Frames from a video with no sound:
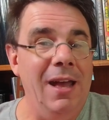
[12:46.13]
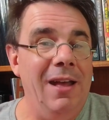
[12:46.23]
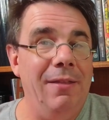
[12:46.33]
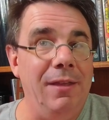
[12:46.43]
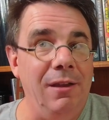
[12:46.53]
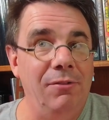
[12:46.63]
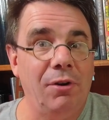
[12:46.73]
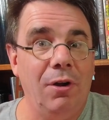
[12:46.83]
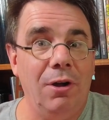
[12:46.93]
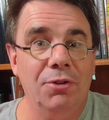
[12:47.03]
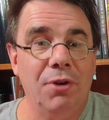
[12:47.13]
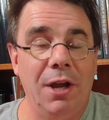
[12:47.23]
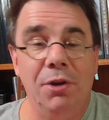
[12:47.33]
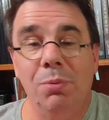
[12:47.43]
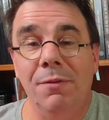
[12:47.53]
These are all
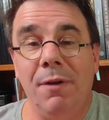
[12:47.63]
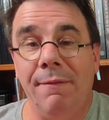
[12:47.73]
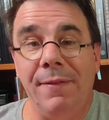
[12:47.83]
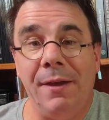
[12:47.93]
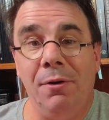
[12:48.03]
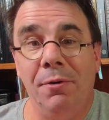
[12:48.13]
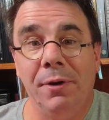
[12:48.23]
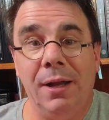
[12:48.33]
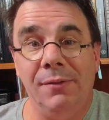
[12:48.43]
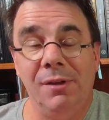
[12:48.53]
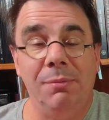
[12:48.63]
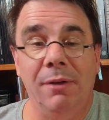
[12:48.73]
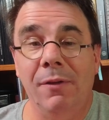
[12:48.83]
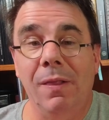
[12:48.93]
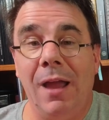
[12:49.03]
trying to riff off of that older concept
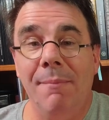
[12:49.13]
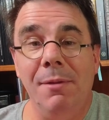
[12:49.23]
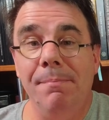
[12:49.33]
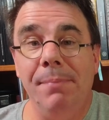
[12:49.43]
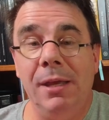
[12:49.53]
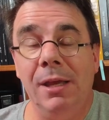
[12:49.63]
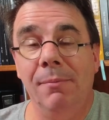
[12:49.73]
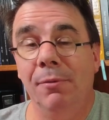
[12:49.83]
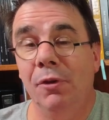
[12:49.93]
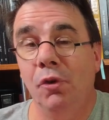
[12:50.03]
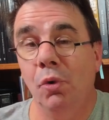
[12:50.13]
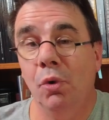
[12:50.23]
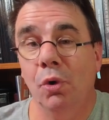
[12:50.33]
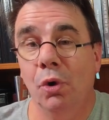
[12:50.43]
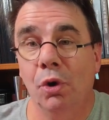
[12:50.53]
of alignment being
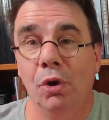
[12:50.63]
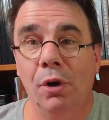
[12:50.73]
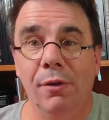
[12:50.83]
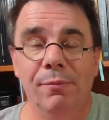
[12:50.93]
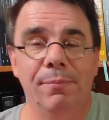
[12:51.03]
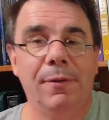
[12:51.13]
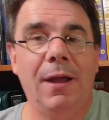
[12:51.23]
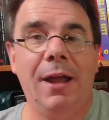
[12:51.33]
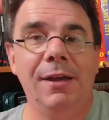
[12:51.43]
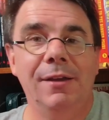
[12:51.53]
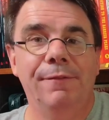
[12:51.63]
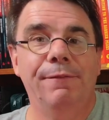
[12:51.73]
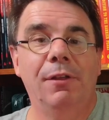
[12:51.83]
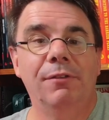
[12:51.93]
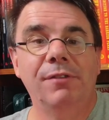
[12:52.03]
your kind of
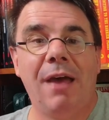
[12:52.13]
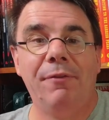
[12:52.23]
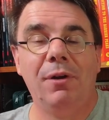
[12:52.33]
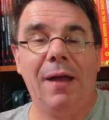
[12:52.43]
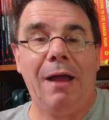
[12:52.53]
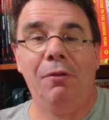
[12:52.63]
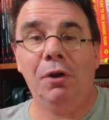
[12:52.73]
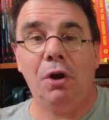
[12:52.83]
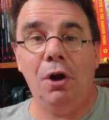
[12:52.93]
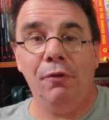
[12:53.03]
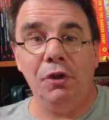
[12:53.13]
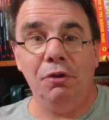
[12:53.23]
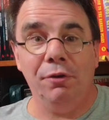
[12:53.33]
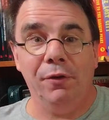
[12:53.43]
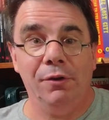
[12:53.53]
philosophical outlook on the
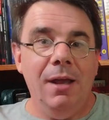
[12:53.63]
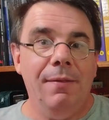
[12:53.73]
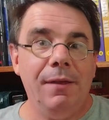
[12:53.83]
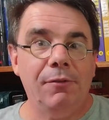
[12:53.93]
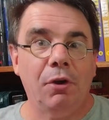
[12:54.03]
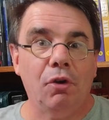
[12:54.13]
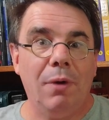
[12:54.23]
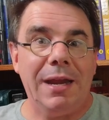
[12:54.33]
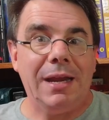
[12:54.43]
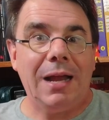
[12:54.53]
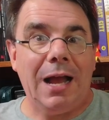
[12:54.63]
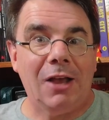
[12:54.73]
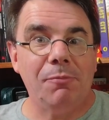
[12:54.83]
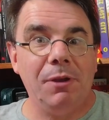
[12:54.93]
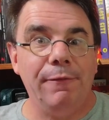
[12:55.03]
universe. These are great
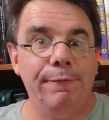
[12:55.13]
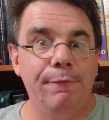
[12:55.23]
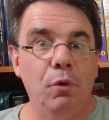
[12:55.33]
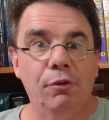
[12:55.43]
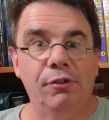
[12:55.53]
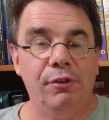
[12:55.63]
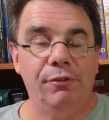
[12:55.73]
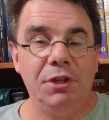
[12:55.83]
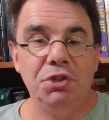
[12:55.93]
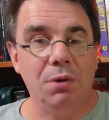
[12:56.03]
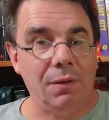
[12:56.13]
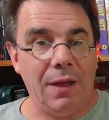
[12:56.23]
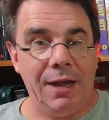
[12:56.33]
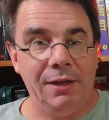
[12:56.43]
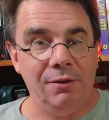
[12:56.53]
cosmic forces that you are
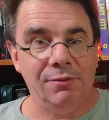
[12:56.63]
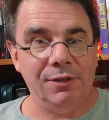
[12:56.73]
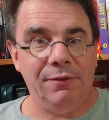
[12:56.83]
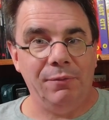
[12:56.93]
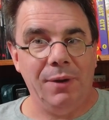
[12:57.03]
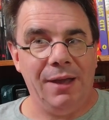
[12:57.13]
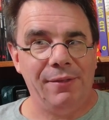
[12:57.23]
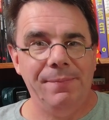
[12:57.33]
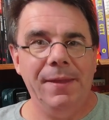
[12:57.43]
aligning yourself with.